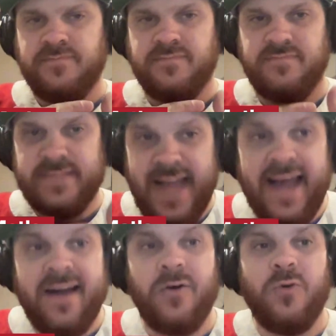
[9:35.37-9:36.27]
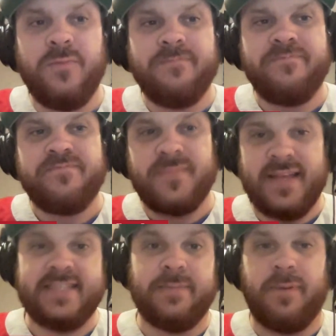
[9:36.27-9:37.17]
Now
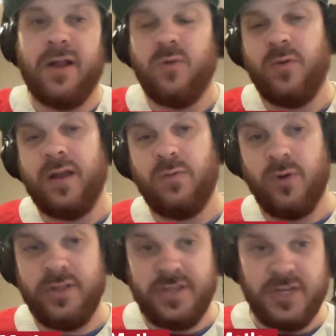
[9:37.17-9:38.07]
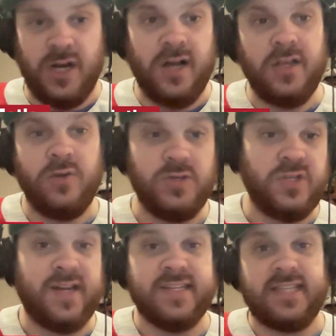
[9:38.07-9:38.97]
is the part where I worry the dog who is
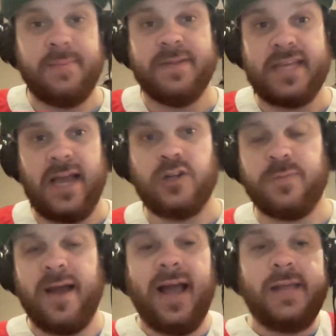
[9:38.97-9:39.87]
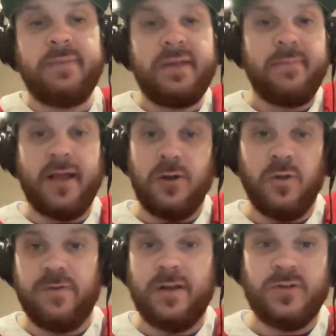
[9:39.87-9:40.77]
trying to sleep on the couch behind me, my
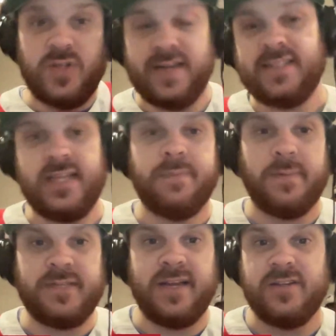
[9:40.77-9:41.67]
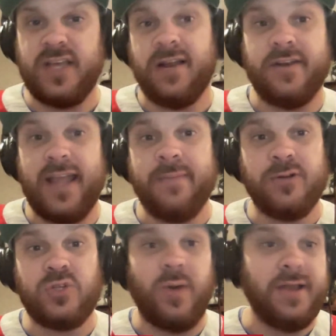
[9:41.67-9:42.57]
girlfriend who is trying to sleep upstairs, and our
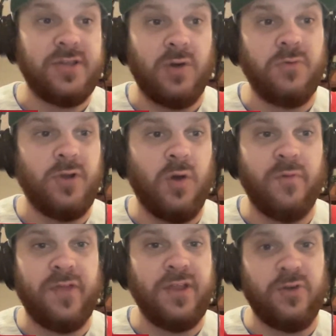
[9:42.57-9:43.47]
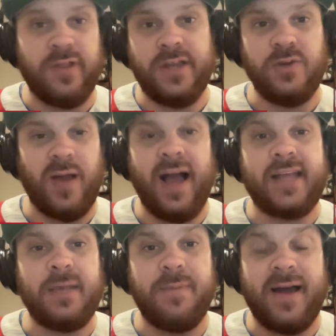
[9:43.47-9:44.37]
neighbors who I don't know if they know that I do a
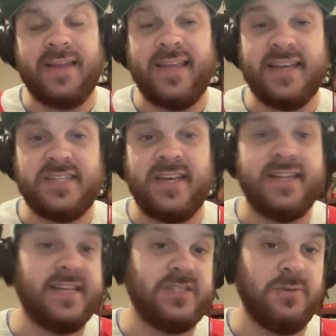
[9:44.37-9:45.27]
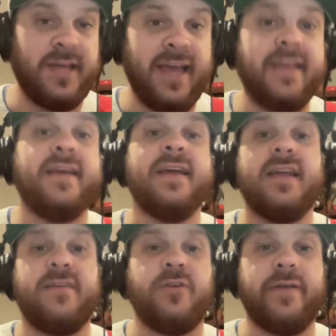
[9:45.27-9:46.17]
hockey podcast yet. It's okay.
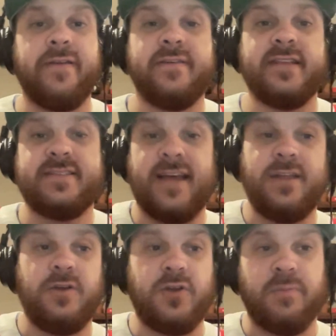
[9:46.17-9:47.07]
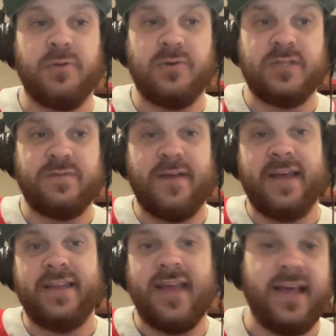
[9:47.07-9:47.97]
If you're hearing this, I know you're a Bruins
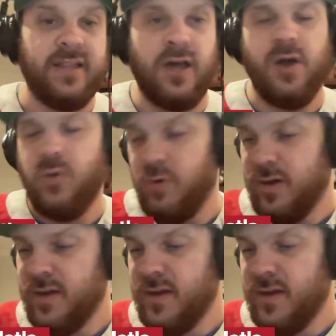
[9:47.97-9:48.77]
fan. Hello.